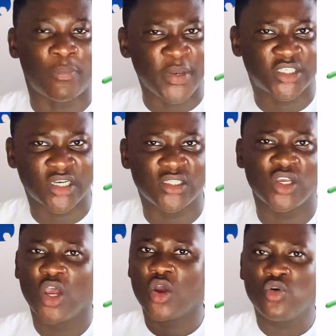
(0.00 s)

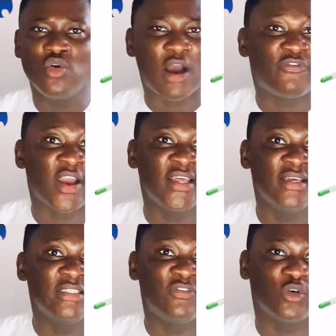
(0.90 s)
patients who are
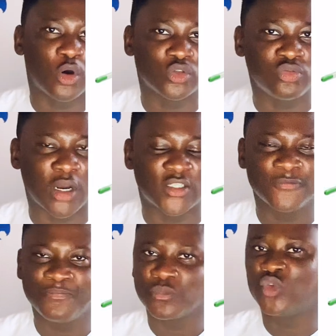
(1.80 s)
finding it difficult
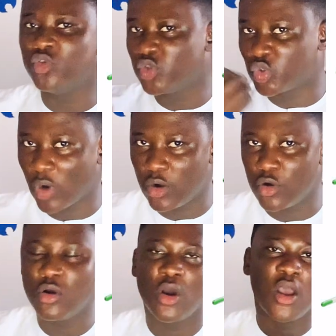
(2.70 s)
to
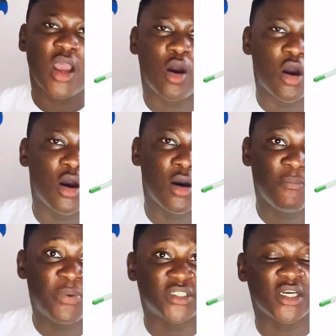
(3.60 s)
swallow,
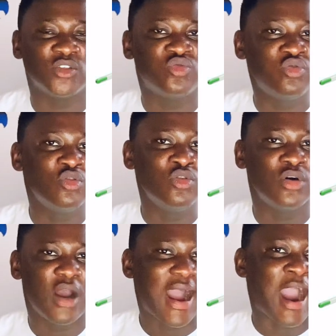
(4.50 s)
or patients who
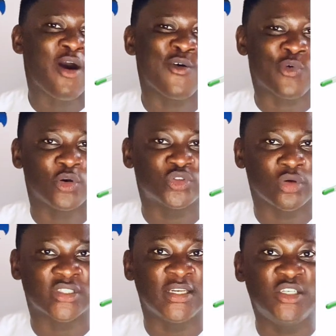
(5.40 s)
are
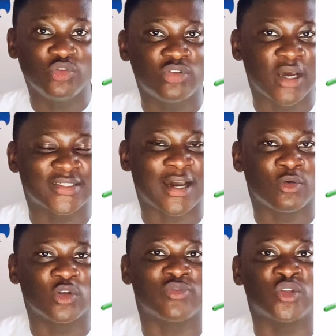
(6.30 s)
unconscious and due to that
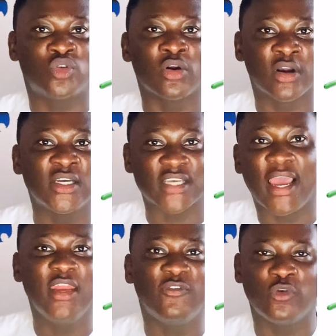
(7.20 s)
cannot tolerate
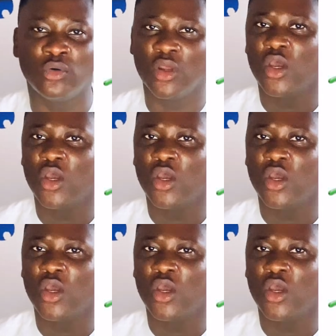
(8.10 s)
any food